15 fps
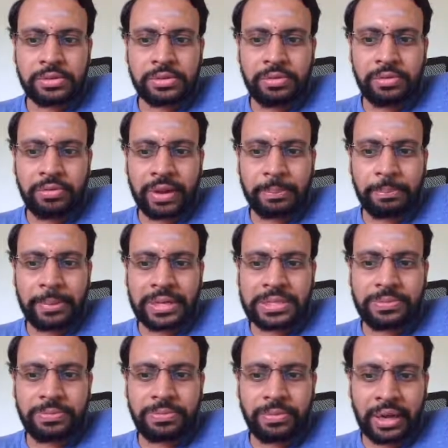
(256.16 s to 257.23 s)
y
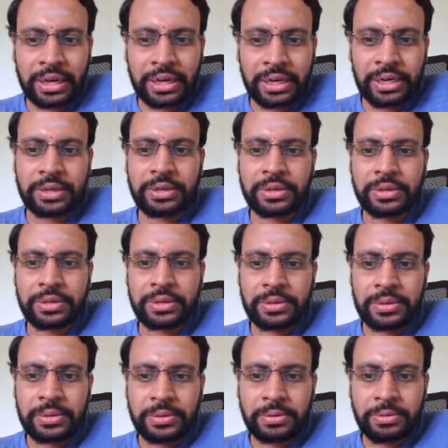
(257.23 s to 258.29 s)
plus 1
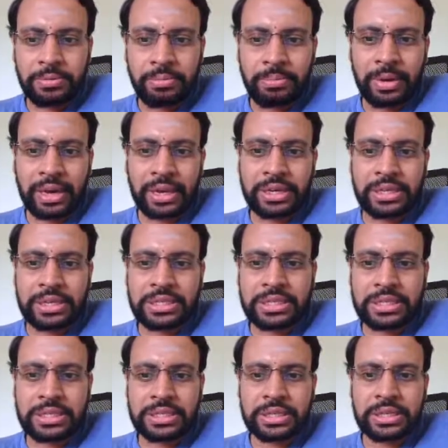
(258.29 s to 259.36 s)

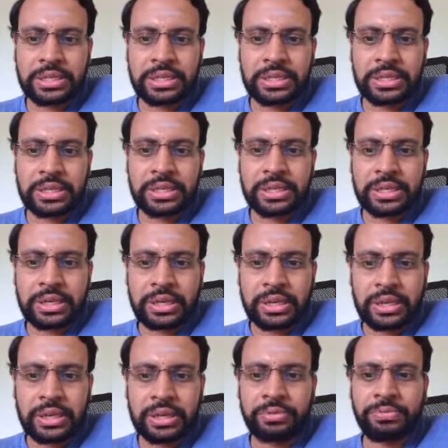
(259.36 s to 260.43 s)
minus
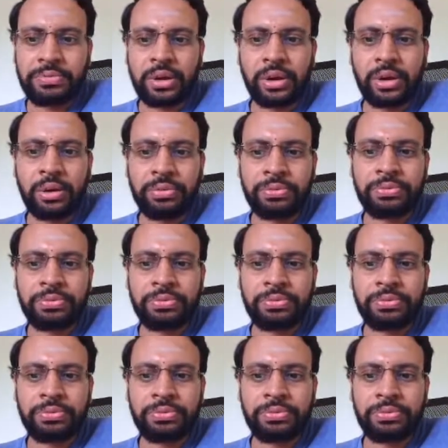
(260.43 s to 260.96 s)
f of